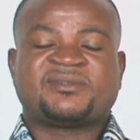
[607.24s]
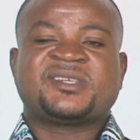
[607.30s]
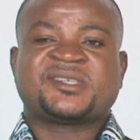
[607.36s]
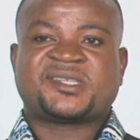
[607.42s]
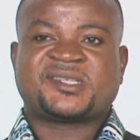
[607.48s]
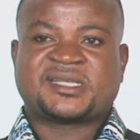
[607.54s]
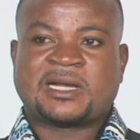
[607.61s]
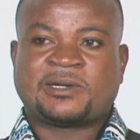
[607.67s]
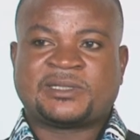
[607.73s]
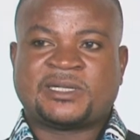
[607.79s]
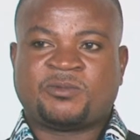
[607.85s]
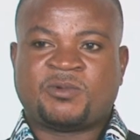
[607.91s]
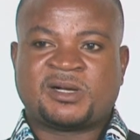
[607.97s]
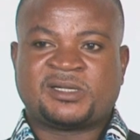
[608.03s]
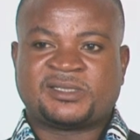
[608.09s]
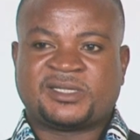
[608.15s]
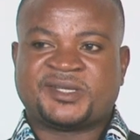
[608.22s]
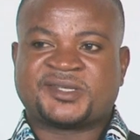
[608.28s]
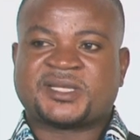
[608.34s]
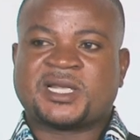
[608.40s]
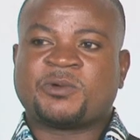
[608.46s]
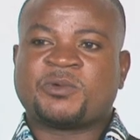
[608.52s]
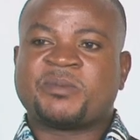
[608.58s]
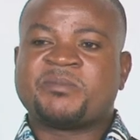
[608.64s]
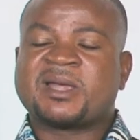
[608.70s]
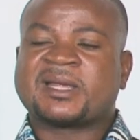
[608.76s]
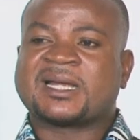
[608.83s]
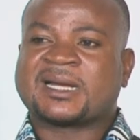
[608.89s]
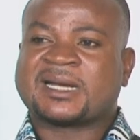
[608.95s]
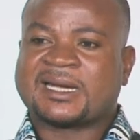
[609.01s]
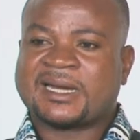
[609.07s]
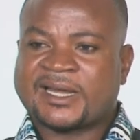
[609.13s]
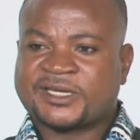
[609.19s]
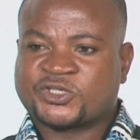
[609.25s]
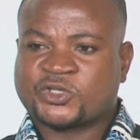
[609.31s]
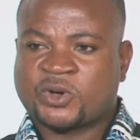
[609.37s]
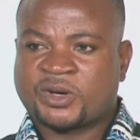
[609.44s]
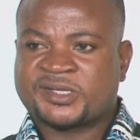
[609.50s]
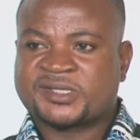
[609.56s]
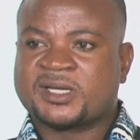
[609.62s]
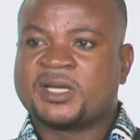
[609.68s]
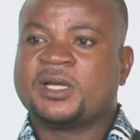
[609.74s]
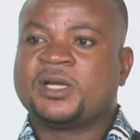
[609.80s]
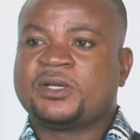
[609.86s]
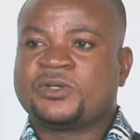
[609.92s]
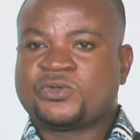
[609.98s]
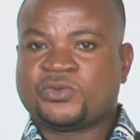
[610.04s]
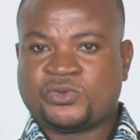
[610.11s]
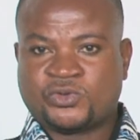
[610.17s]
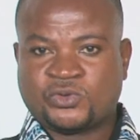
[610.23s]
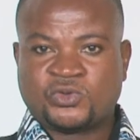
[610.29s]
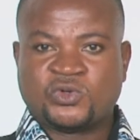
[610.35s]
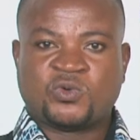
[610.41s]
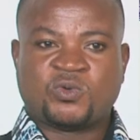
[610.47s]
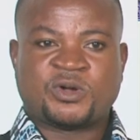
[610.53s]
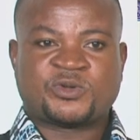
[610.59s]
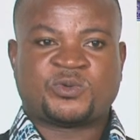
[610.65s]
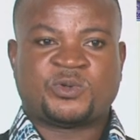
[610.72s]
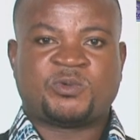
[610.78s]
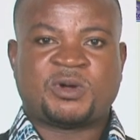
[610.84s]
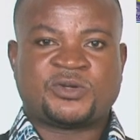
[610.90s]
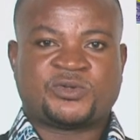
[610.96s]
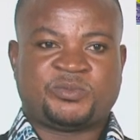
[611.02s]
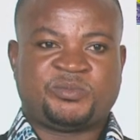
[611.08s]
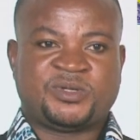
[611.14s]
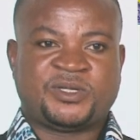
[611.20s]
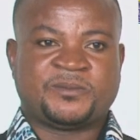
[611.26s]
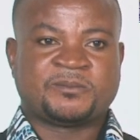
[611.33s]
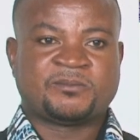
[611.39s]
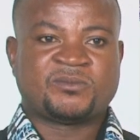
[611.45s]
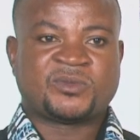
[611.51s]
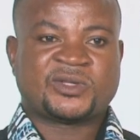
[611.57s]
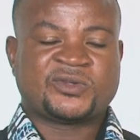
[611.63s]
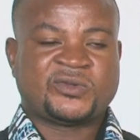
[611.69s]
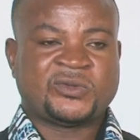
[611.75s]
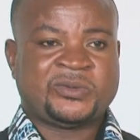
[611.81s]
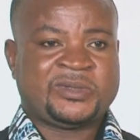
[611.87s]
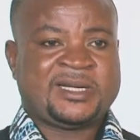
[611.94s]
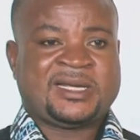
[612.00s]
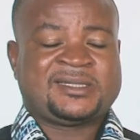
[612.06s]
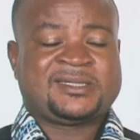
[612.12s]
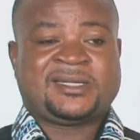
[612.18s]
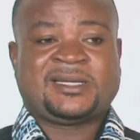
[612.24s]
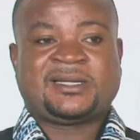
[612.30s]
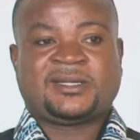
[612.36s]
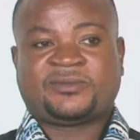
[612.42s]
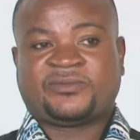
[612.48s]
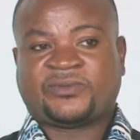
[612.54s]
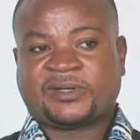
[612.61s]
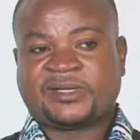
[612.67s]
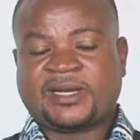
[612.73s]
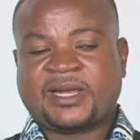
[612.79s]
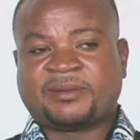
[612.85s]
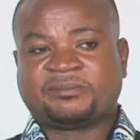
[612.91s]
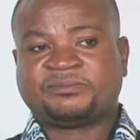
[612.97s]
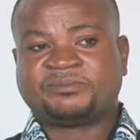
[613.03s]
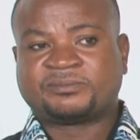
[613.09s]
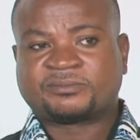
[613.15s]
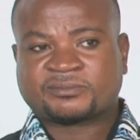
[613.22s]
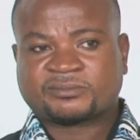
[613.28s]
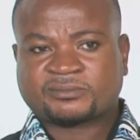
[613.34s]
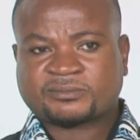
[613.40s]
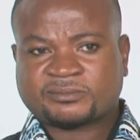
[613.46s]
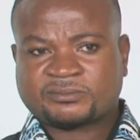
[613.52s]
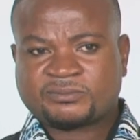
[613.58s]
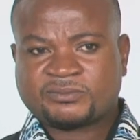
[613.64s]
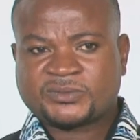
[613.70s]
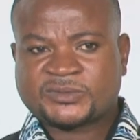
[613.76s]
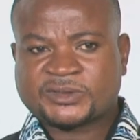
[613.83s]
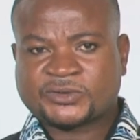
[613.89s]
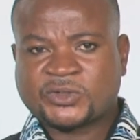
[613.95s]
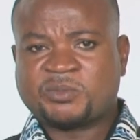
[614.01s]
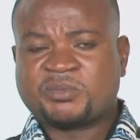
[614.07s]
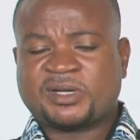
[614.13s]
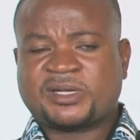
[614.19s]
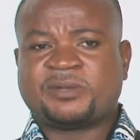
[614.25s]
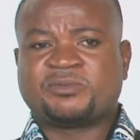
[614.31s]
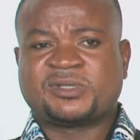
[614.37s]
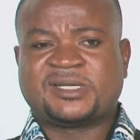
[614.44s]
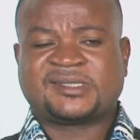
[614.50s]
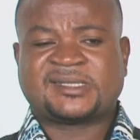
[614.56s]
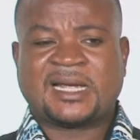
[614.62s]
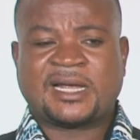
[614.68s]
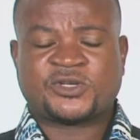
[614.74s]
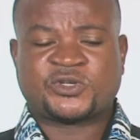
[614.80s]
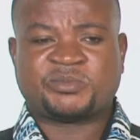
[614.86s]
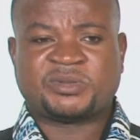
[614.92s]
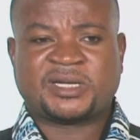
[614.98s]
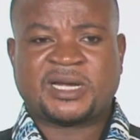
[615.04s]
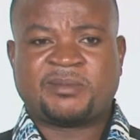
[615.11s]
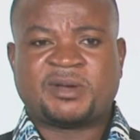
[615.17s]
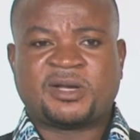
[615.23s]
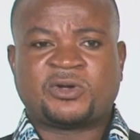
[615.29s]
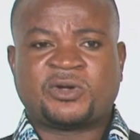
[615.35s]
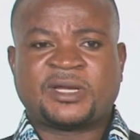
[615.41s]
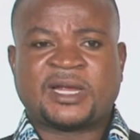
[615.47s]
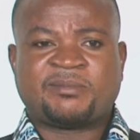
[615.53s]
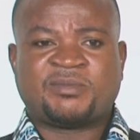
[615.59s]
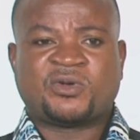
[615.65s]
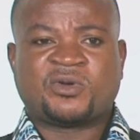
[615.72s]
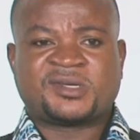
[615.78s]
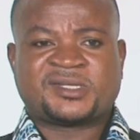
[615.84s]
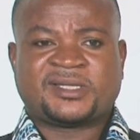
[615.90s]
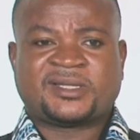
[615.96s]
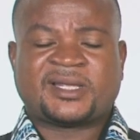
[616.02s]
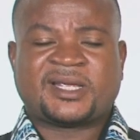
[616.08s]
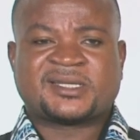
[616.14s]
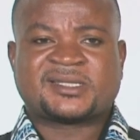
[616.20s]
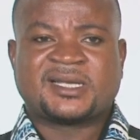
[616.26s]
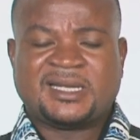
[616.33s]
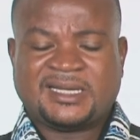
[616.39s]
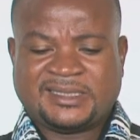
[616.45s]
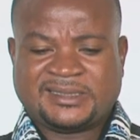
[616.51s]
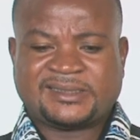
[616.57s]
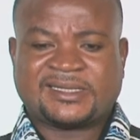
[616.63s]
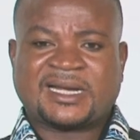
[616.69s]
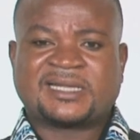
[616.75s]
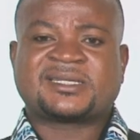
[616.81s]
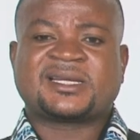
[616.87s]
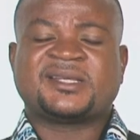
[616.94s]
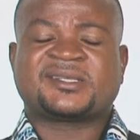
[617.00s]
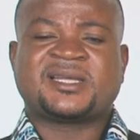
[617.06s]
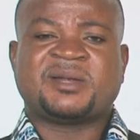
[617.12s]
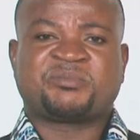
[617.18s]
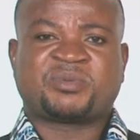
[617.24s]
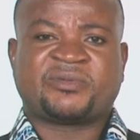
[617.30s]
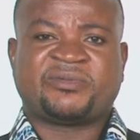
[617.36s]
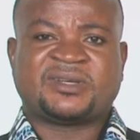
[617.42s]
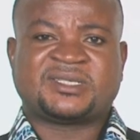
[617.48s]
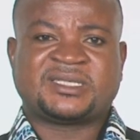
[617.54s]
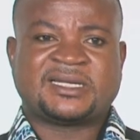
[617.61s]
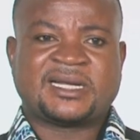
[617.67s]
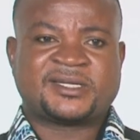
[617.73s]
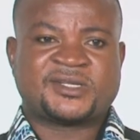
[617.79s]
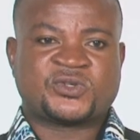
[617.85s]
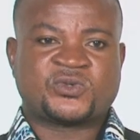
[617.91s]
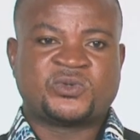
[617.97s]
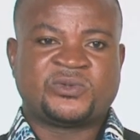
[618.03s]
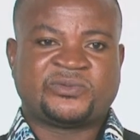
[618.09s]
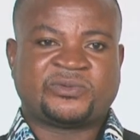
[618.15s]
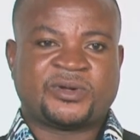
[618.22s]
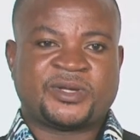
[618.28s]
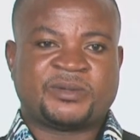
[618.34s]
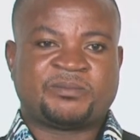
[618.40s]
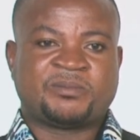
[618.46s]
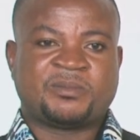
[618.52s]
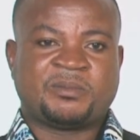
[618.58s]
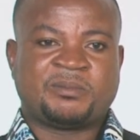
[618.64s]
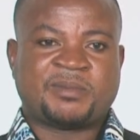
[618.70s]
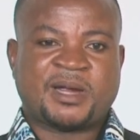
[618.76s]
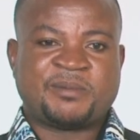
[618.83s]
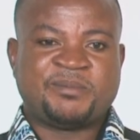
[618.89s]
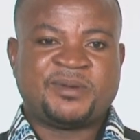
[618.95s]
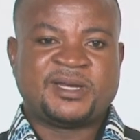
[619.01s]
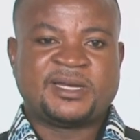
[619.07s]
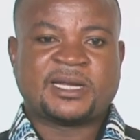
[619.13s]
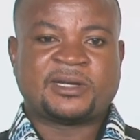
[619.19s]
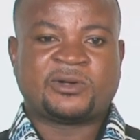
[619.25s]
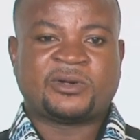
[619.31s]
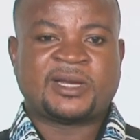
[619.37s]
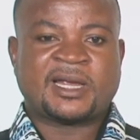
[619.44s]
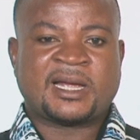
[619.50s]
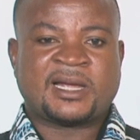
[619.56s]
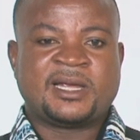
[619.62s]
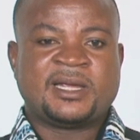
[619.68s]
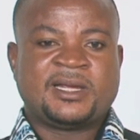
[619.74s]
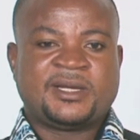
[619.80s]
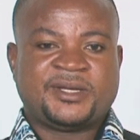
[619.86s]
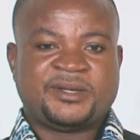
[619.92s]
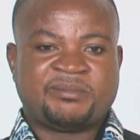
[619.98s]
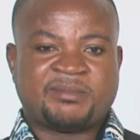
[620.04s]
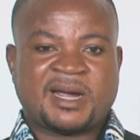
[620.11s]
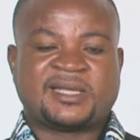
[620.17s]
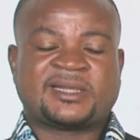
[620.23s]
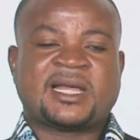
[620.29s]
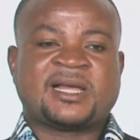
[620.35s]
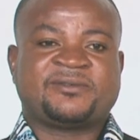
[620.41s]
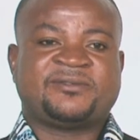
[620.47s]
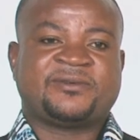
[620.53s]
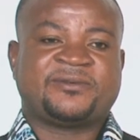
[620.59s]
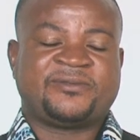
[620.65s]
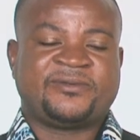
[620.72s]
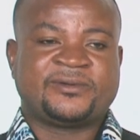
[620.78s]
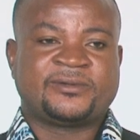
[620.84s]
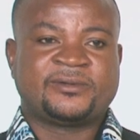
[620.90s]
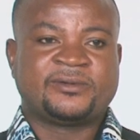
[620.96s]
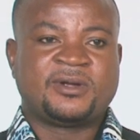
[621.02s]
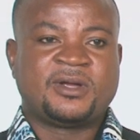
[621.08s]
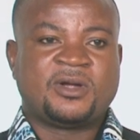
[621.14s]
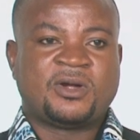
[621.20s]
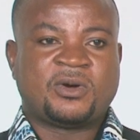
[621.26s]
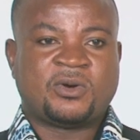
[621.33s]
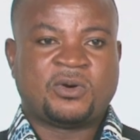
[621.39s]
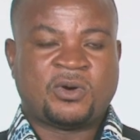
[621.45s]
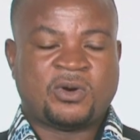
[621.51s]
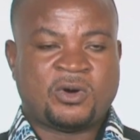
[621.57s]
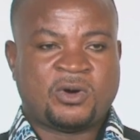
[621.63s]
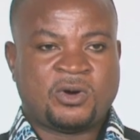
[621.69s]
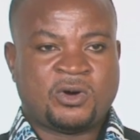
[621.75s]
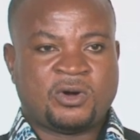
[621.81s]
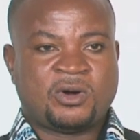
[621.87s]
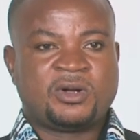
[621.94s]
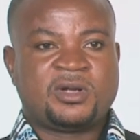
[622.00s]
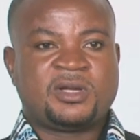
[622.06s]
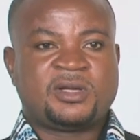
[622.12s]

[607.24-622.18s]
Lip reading: this is how the world is, and we make a clear choice to do what we want to be. So they can say, for them, somebody will decide to become a lawyer because he thinks that is the profession that is good for him. By being a lawyer, he might have fulfilled all,